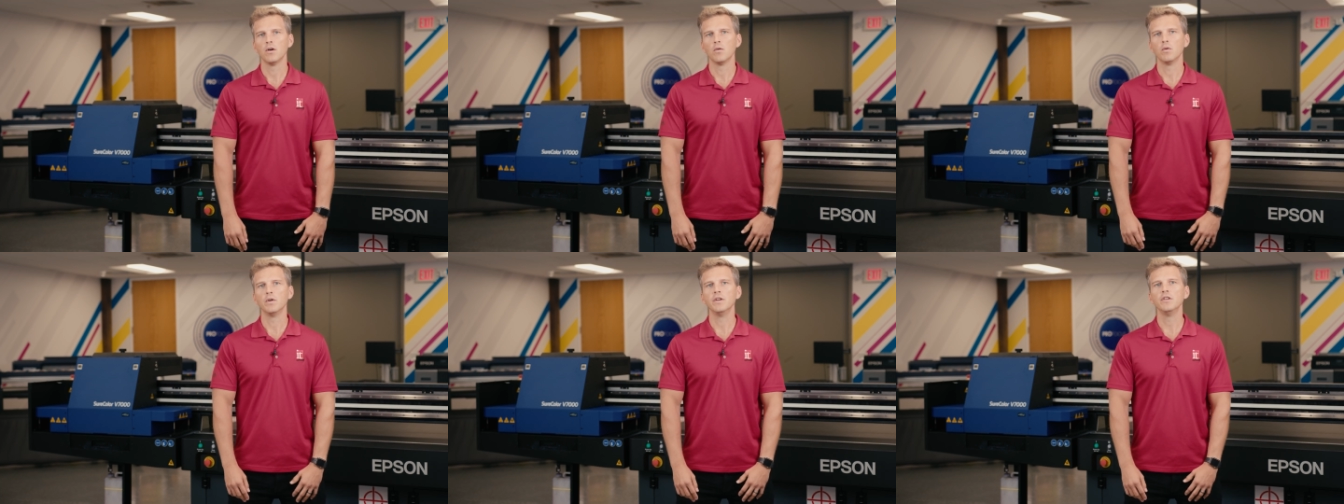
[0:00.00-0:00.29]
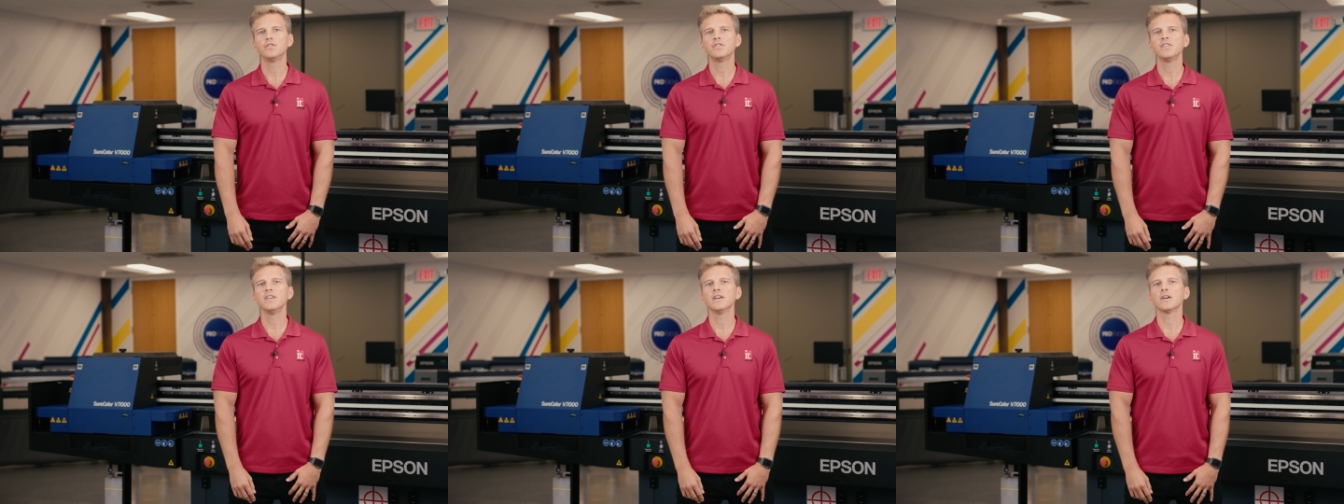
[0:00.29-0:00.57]
When
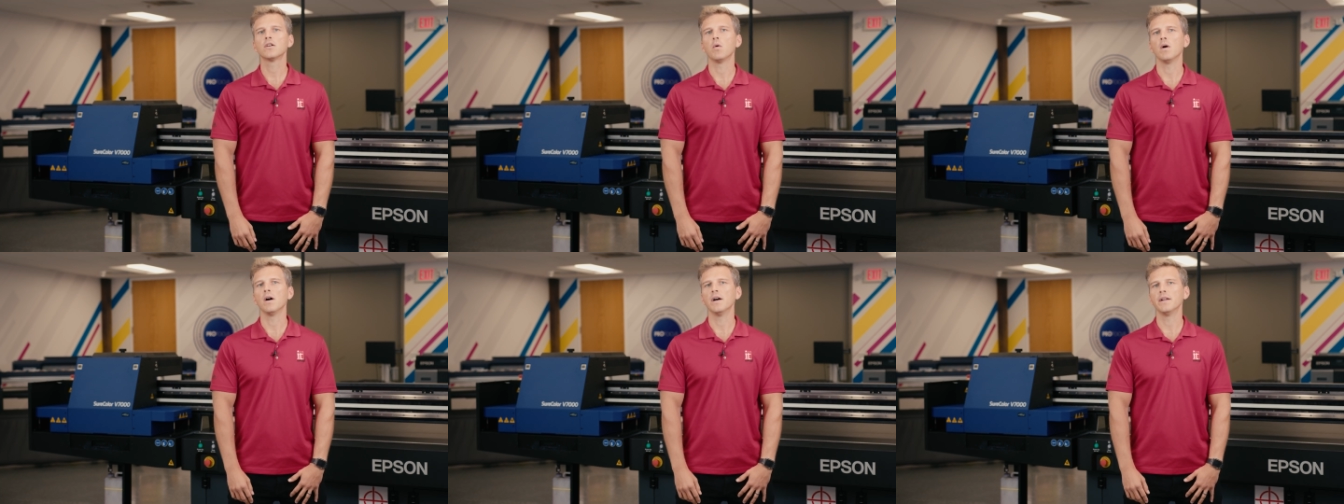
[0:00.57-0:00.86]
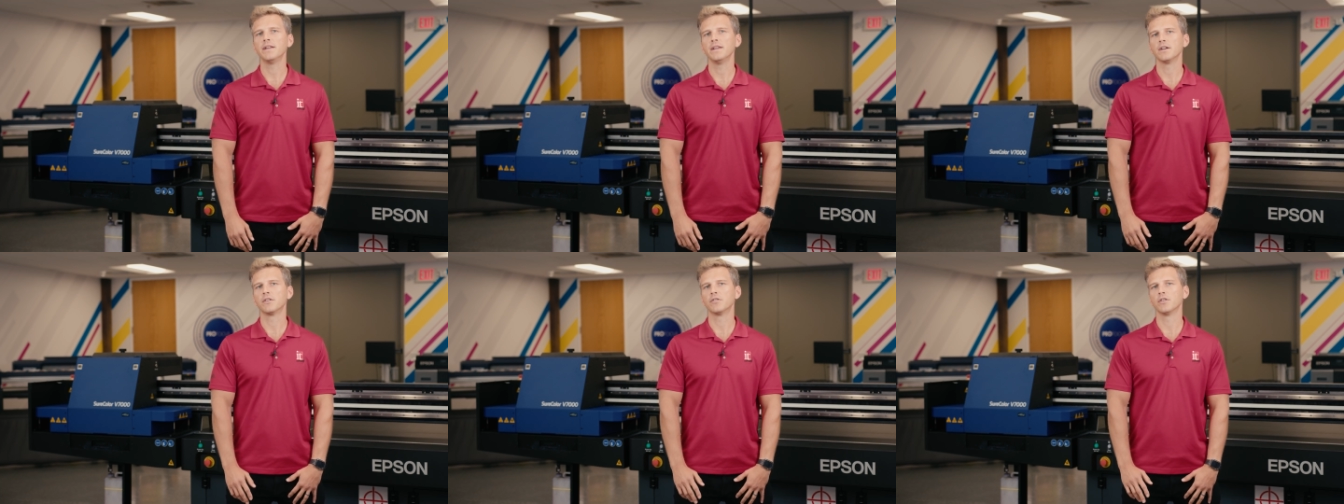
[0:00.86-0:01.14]
you see a
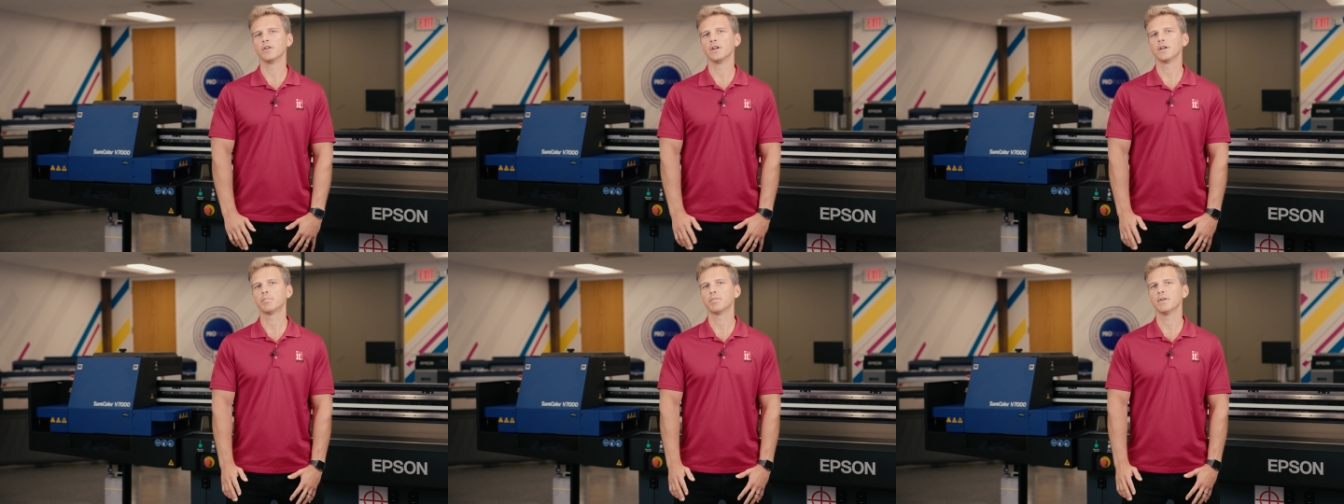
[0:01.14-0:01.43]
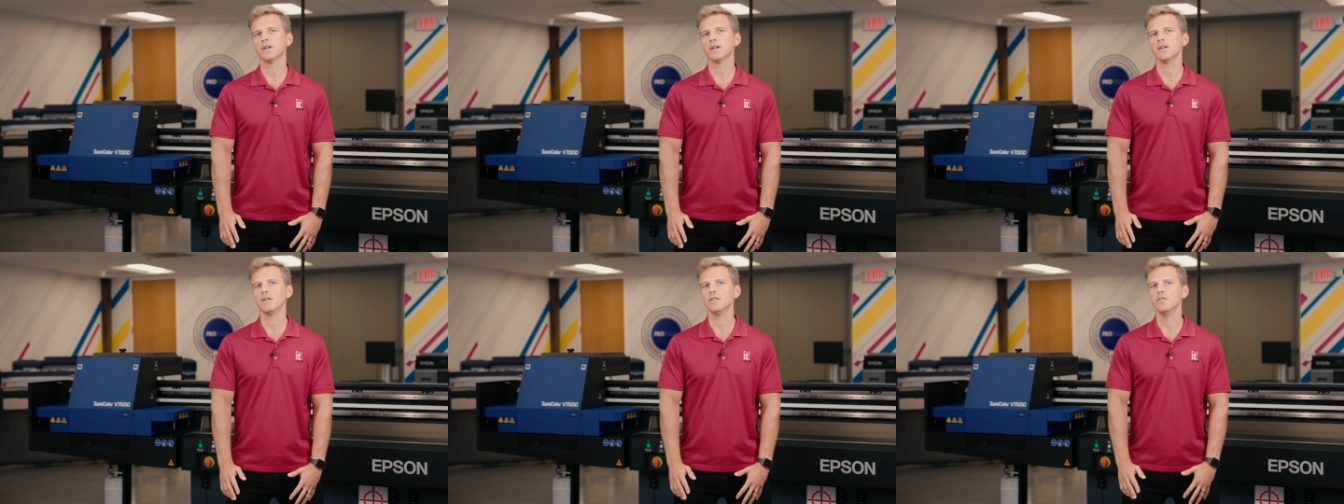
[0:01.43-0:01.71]
quality acrylic
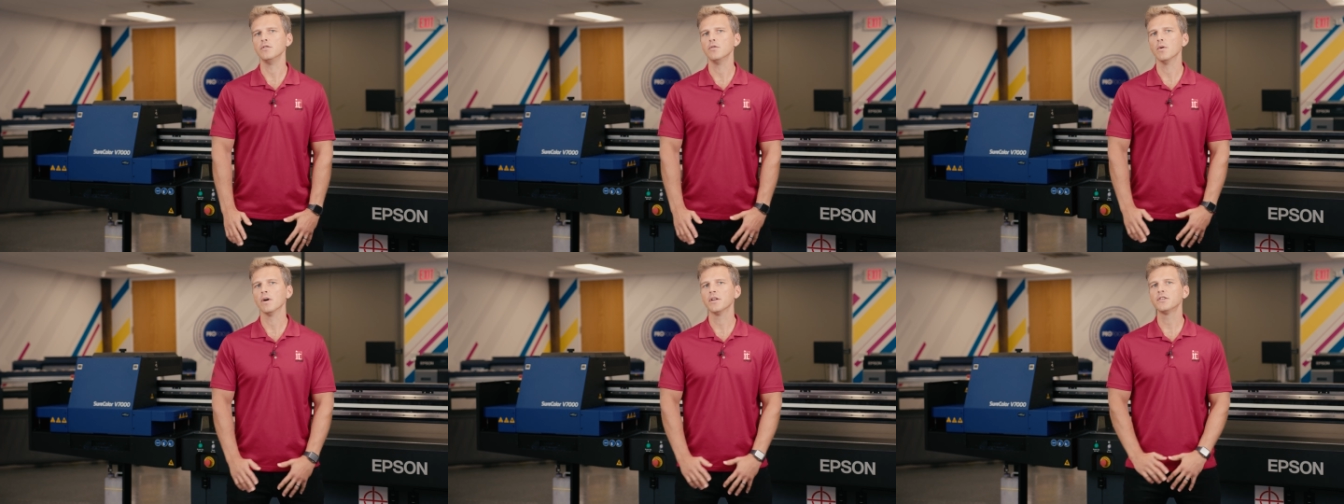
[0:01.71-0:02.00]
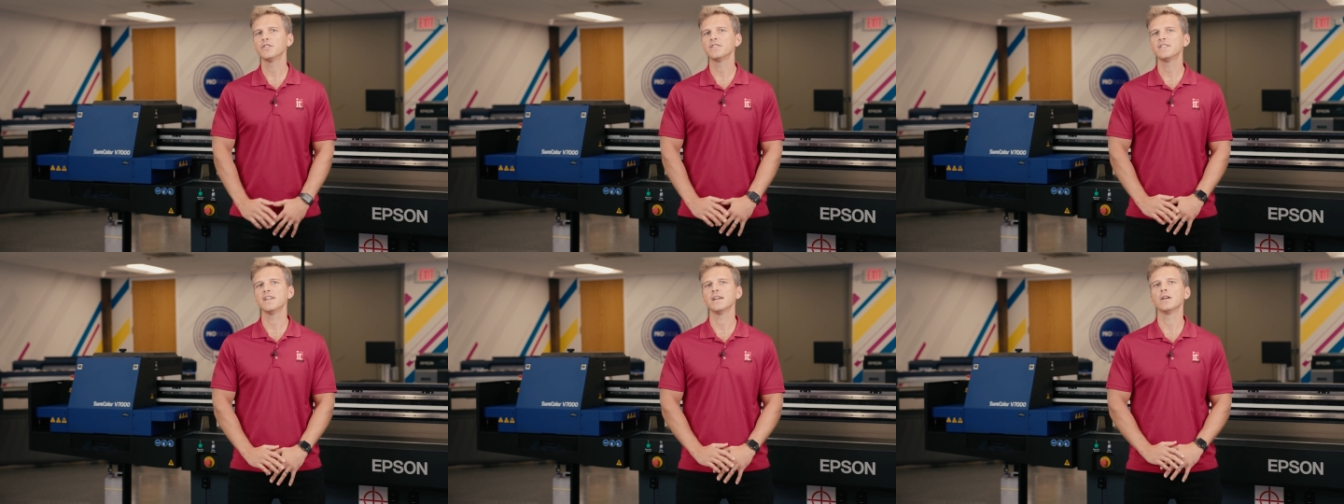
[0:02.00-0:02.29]
print, you
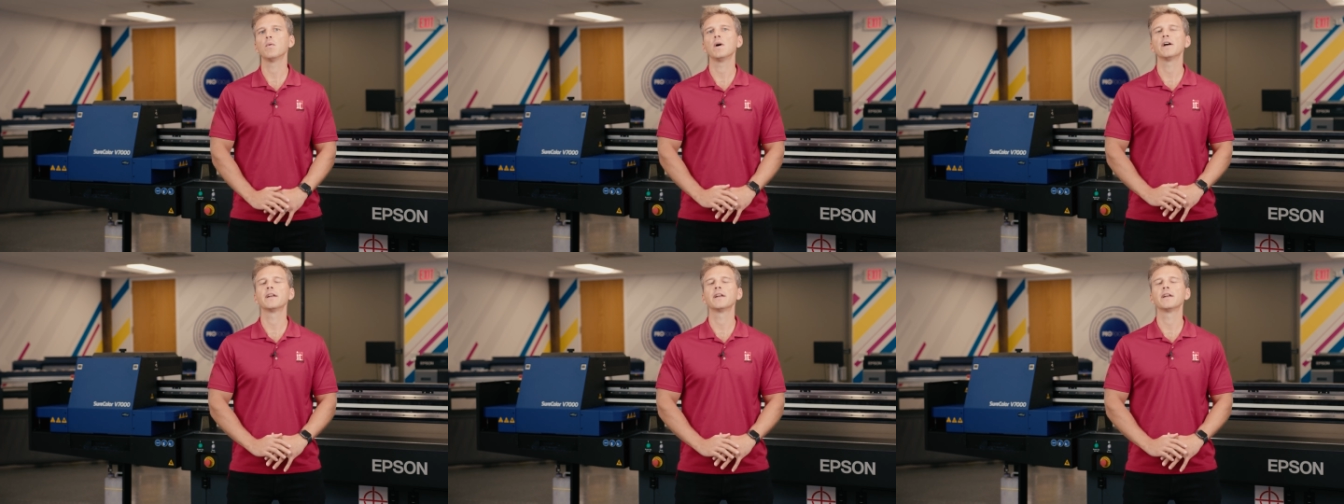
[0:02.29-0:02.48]
understand